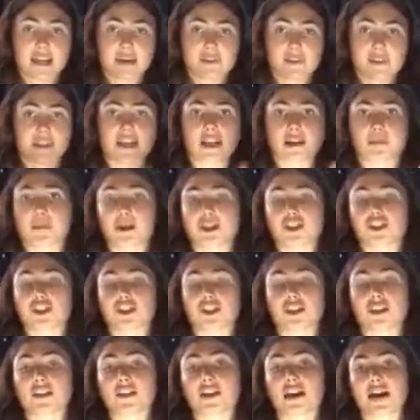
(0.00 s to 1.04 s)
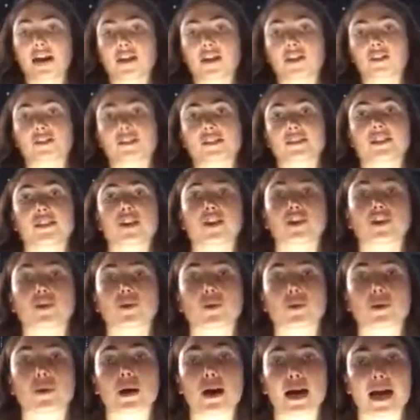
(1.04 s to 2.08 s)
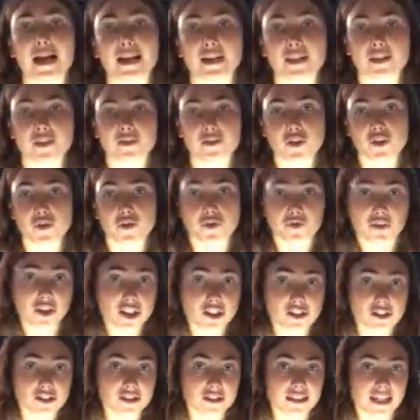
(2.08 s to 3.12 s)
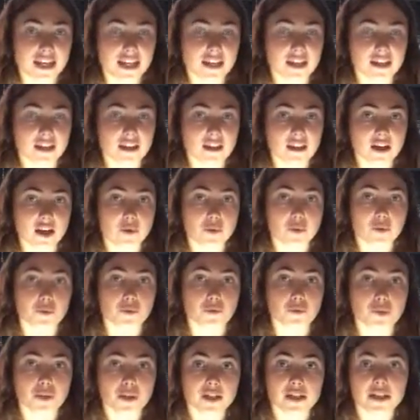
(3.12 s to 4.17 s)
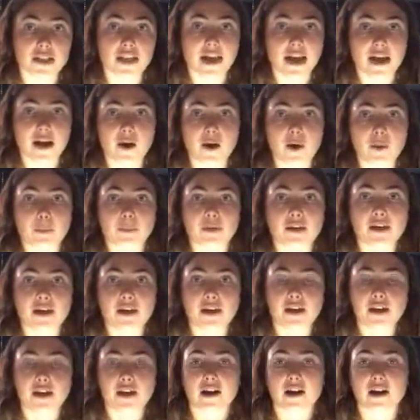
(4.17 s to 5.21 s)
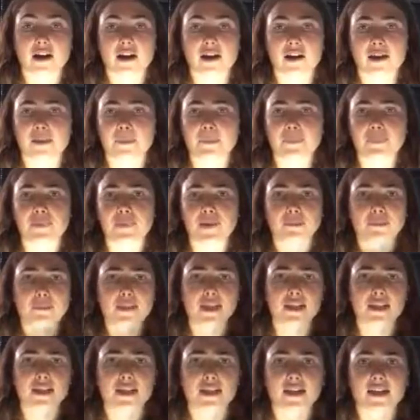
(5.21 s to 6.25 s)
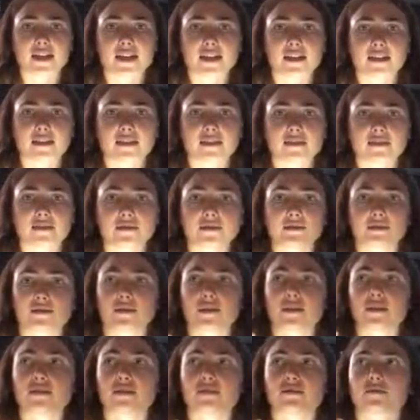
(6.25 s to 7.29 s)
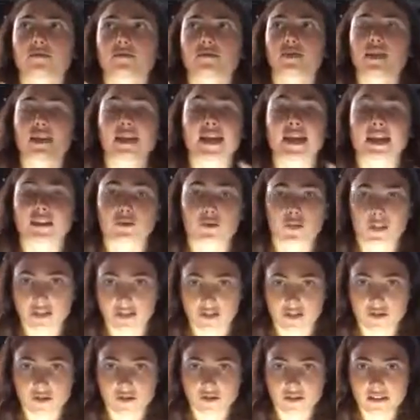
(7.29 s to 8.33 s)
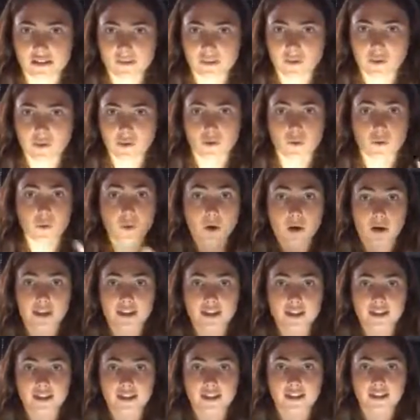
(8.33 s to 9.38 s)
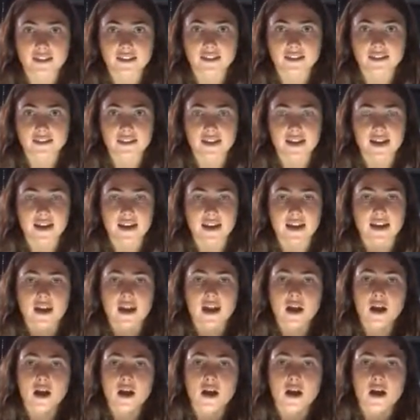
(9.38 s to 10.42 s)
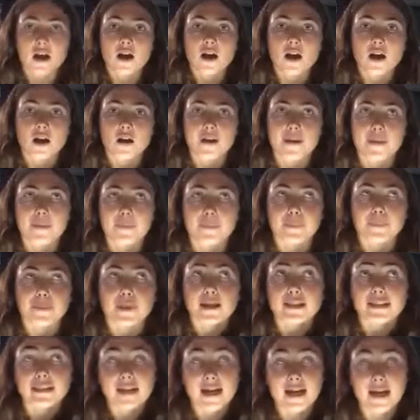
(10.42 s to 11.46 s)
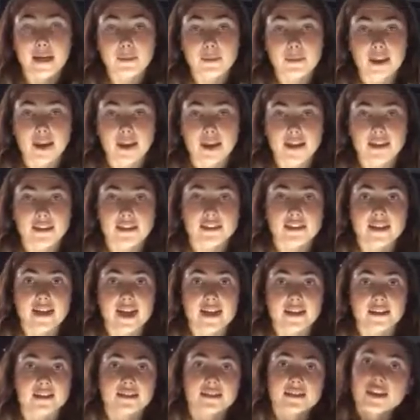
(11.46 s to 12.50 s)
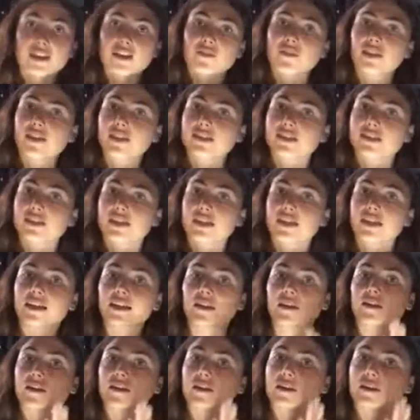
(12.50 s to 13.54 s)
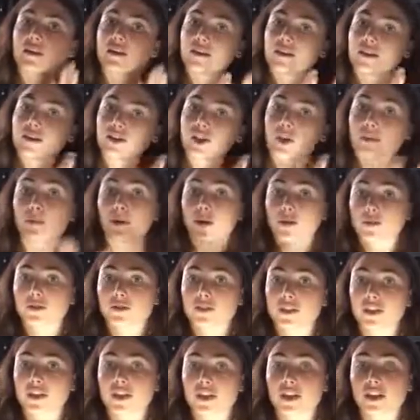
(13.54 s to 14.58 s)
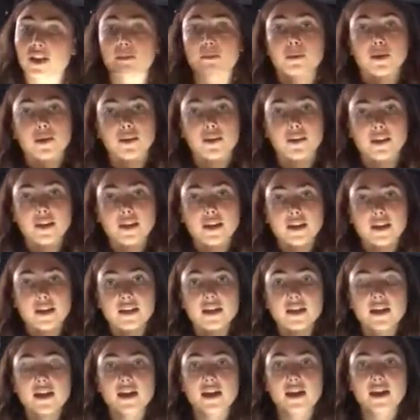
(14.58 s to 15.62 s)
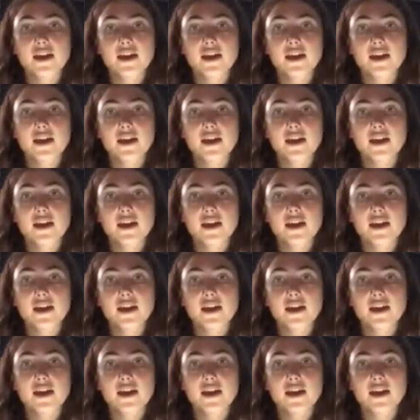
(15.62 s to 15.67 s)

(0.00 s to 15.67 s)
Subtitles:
I'm just going to mention I also added a few features that I thought would really help MITA connect with the students more. One is a timeline that instead of listing each composer and their birth date,